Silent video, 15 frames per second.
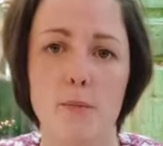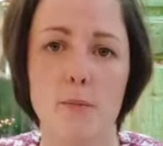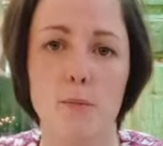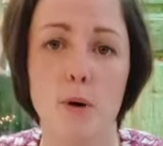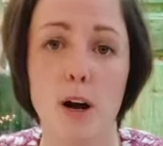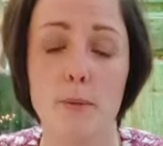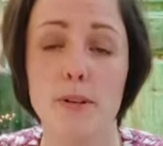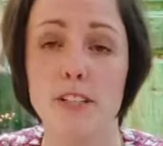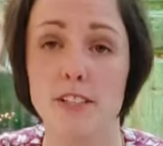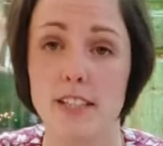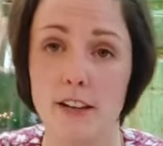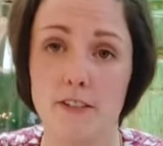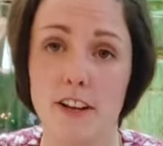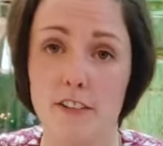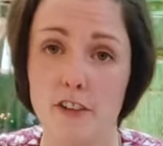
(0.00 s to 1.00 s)
What I would
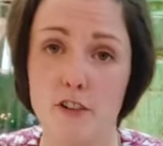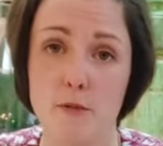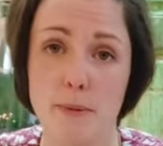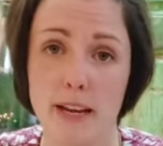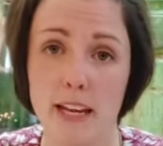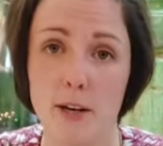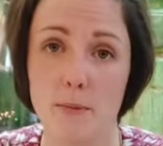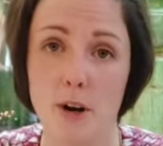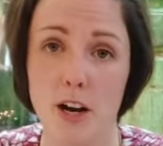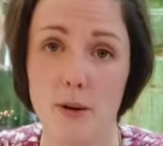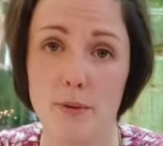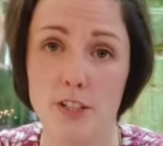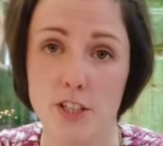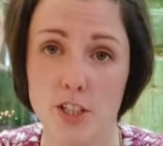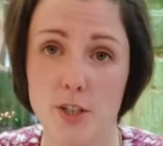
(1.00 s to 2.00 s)
definitely, if you're a beginner, what I
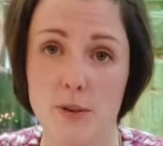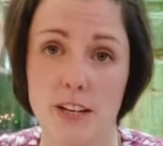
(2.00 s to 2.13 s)
would do